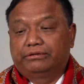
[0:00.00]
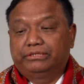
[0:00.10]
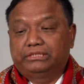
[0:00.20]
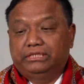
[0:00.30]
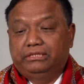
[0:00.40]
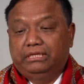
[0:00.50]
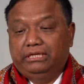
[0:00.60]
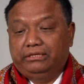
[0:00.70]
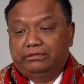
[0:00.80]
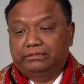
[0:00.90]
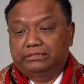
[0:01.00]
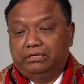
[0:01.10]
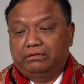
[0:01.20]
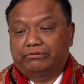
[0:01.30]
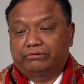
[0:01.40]
Christian leaders
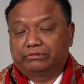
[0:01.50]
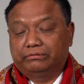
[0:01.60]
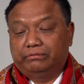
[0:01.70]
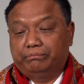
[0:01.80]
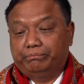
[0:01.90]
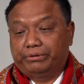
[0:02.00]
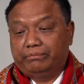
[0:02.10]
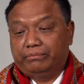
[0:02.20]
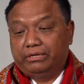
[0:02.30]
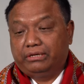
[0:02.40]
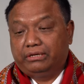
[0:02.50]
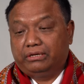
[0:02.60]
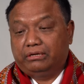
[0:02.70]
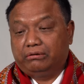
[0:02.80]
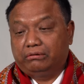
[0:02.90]
across Burma
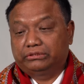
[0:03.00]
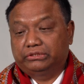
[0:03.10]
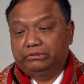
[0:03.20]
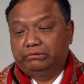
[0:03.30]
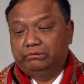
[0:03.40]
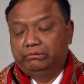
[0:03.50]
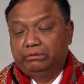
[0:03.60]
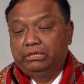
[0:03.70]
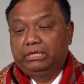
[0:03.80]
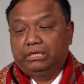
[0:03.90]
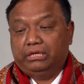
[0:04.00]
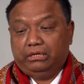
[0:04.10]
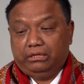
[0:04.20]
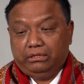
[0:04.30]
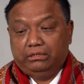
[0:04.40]
are also
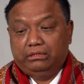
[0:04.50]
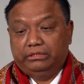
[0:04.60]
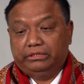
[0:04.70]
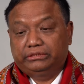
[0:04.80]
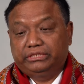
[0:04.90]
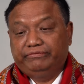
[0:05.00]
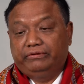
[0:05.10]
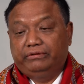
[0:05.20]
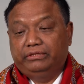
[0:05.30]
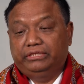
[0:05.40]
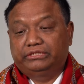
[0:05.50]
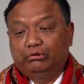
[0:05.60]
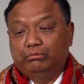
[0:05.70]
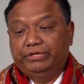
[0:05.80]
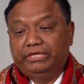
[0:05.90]
in the civil
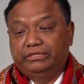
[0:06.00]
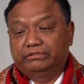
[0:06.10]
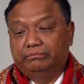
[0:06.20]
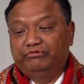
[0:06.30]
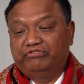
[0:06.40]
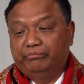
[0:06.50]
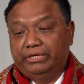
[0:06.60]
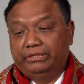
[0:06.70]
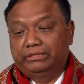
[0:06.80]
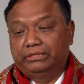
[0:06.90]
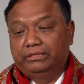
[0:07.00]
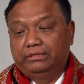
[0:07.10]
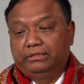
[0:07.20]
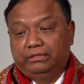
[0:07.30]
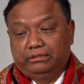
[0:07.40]
disobedience movement.
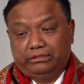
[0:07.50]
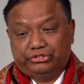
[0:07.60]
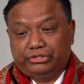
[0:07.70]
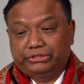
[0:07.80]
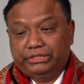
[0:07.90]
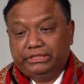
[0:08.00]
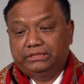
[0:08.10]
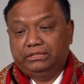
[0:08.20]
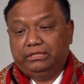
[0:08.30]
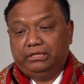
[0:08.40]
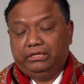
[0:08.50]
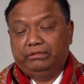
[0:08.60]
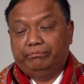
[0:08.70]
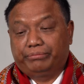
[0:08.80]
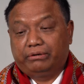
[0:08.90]
The churches
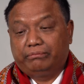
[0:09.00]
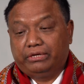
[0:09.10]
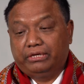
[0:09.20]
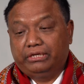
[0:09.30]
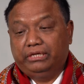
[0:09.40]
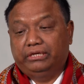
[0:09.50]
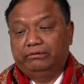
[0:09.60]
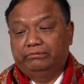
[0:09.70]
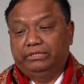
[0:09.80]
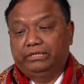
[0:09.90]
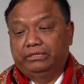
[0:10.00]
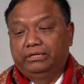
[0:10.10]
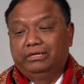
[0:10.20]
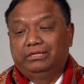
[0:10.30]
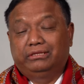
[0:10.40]
in Burma, including
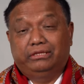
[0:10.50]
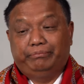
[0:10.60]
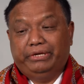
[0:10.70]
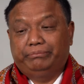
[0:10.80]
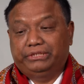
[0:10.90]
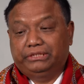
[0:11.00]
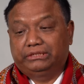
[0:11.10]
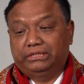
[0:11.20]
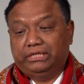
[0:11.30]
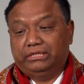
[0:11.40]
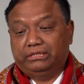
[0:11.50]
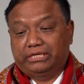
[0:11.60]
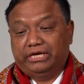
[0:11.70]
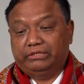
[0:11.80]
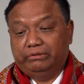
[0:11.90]
the Baptists
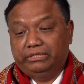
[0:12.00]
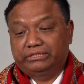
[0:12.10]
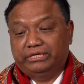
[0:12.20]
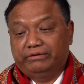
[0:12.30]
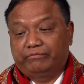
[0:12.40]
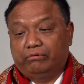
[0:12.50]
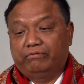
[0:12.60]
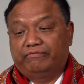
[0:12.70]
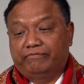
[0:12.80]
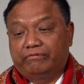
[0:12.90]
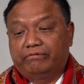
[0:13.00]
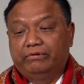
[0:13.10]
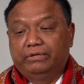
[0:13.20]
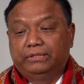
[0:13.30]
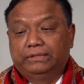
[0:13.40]
and Catholics, have called for
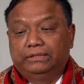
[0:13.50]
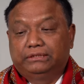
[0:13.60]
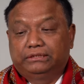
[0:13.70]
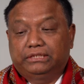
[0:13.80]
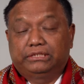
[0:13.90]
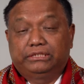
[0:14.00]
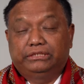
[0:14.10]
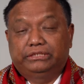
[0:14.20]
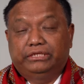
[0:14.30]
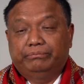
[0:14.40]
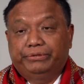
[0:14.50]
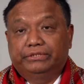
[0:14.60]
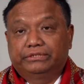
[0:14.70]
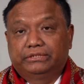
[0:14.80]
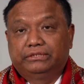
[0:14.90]
justice and
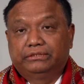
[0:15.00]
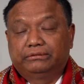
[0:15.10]
peace.